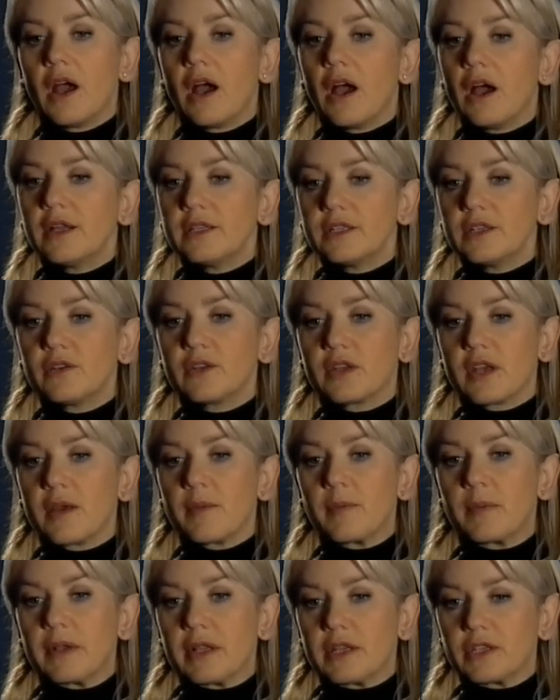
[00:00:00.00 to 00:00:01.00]
I don't
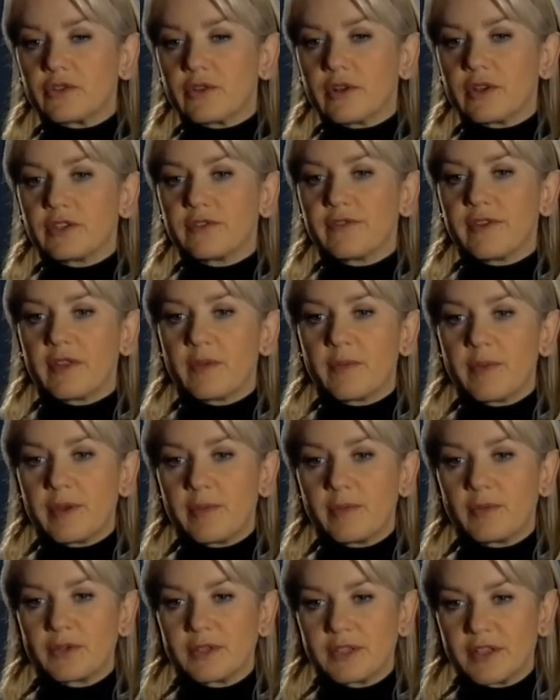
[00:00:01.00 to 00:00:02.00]
get pleasure out of other people's